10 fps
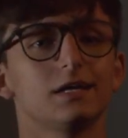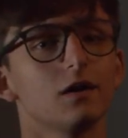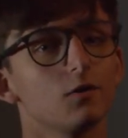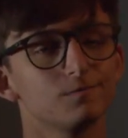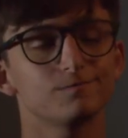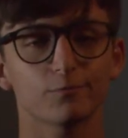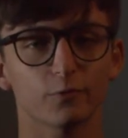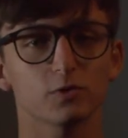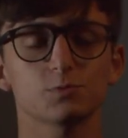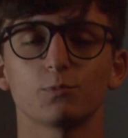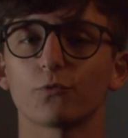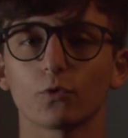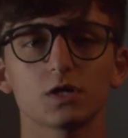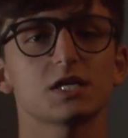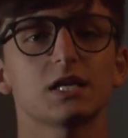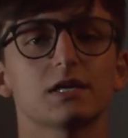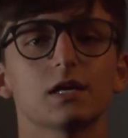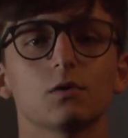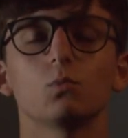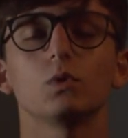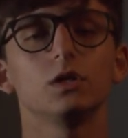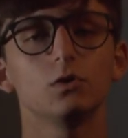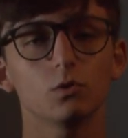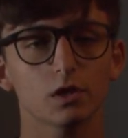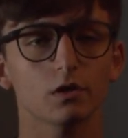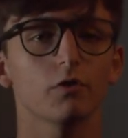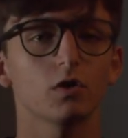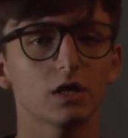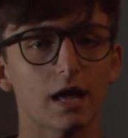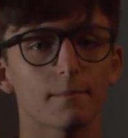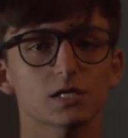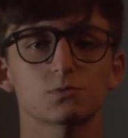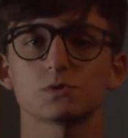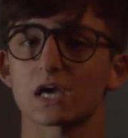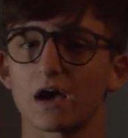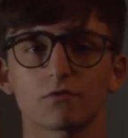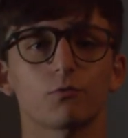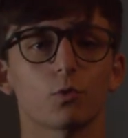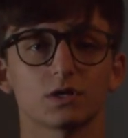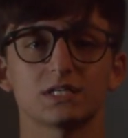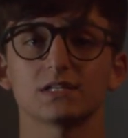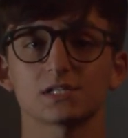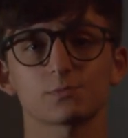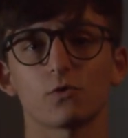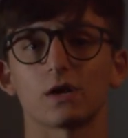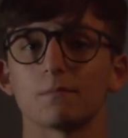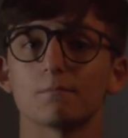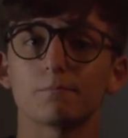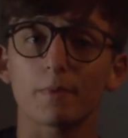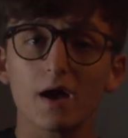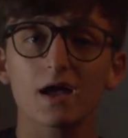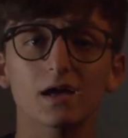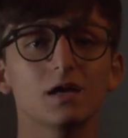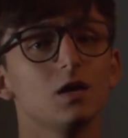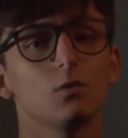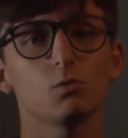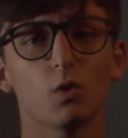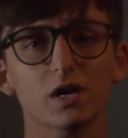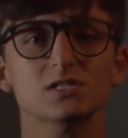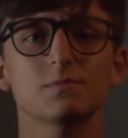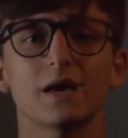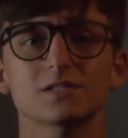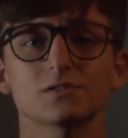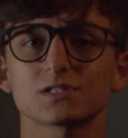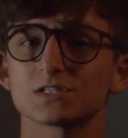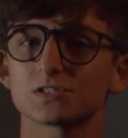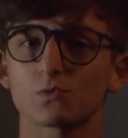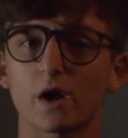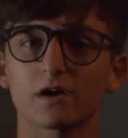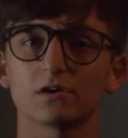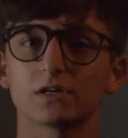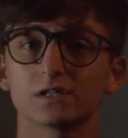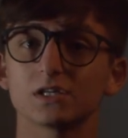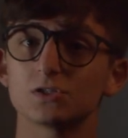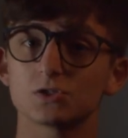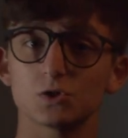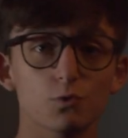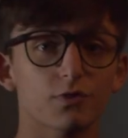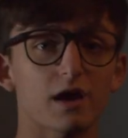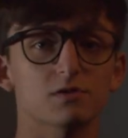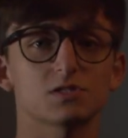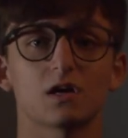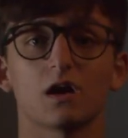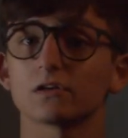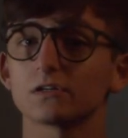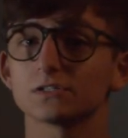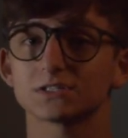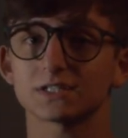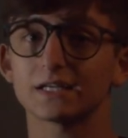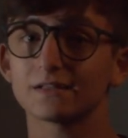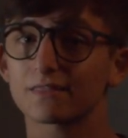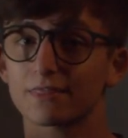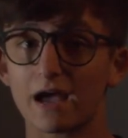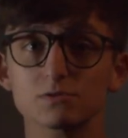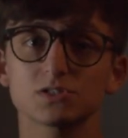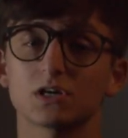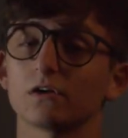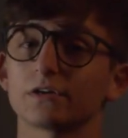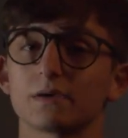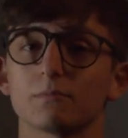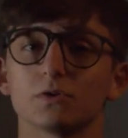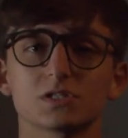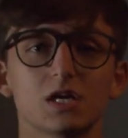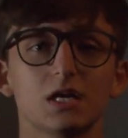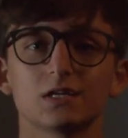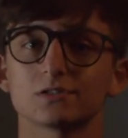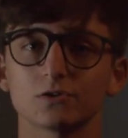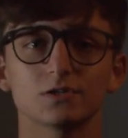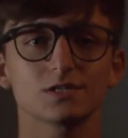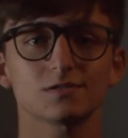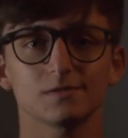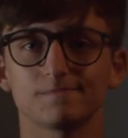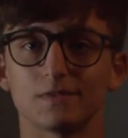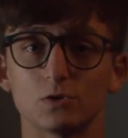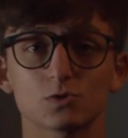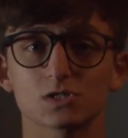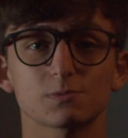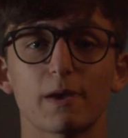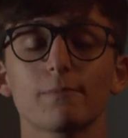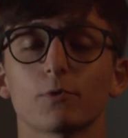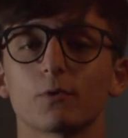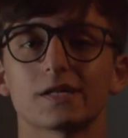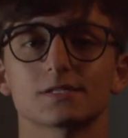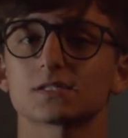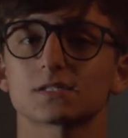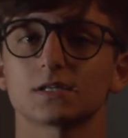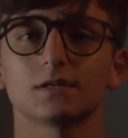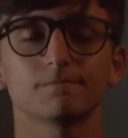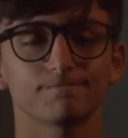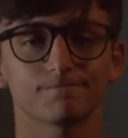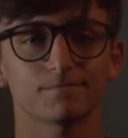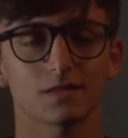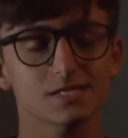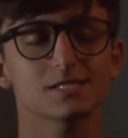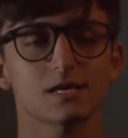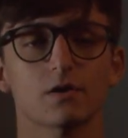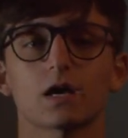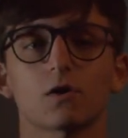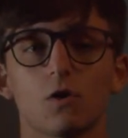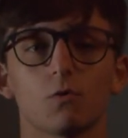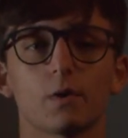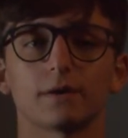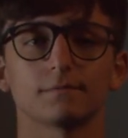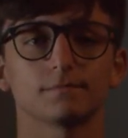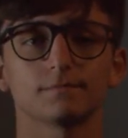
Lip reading: Now, first, before you say anything, we knew that our Ronin MX was out of warranty at this point, but we wanted some answers as to why our nearly $2,000 and $1,000 gimbals turned into useless paperweights. And this is how that call went.